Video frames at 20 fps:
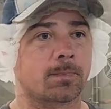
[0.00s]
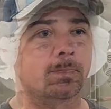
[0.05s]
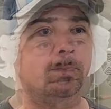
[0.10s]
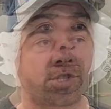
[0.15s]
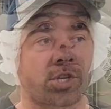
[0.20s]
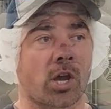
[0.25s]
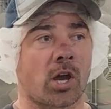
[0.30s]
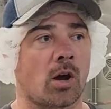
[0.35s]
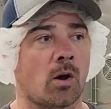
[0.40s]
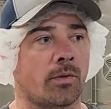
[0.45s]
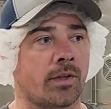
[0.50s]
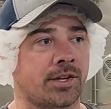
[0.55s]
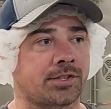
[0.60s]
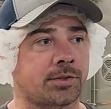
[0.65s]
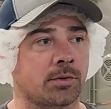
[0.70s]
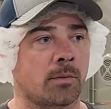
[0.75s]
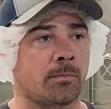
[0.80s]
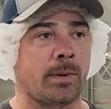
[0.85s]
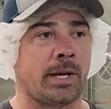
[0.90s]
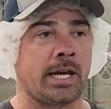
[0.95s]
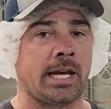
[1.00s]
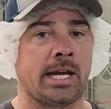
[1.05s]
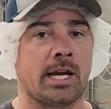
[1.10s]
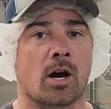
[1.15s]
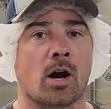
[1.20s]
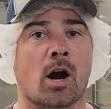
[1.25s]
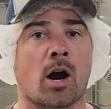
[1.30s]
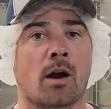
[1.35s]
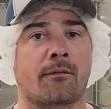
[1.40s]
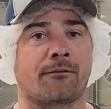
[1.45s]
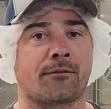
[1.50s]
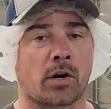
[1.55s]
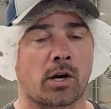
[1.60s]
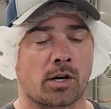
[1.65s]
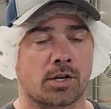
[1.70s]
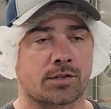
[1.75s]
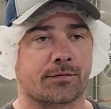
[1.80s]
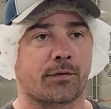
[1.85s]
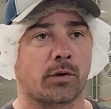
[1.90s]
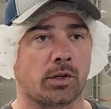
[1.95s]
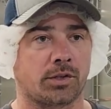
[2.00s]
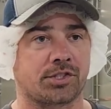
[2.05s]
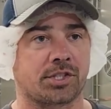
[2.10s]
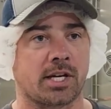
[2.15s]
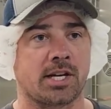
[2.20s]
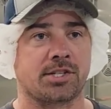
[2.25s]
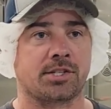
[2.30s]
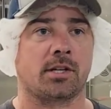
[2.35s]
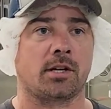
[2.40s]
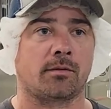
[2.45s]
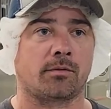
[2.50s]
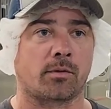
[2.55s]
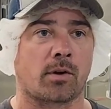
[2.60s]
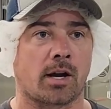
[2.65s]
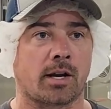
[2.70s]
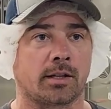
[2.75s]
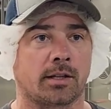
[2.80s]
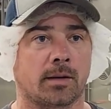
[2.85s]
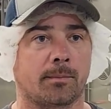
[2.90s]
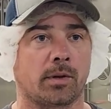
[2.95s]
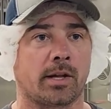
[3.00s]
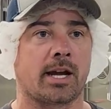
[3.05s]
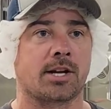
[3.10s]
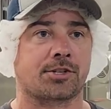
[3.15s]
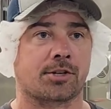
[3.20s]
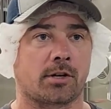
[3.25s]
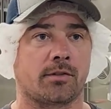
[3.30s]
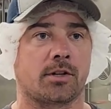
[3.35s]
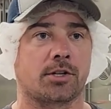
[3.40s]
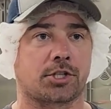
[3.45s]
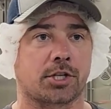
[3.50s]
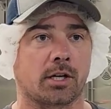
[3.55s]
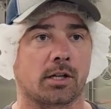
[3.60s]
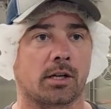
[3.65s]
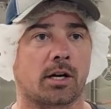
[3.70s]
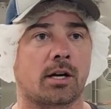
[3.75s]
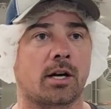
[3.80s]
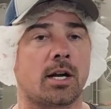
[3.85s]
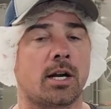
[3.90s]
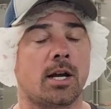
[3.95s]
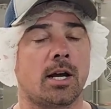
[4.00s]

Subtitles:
So this would be our first full season of running the Blancher and the chiller.